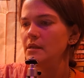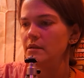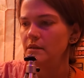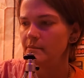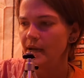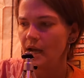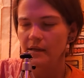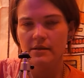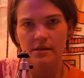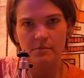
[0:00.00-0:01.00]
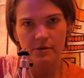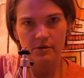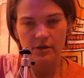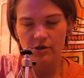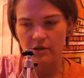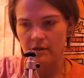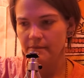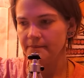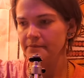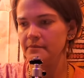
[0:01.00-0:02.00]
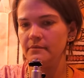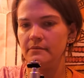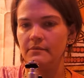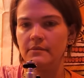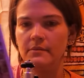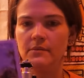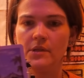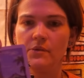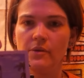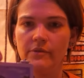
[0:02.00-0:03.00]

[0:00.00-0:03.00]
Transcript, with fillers: In the past position, we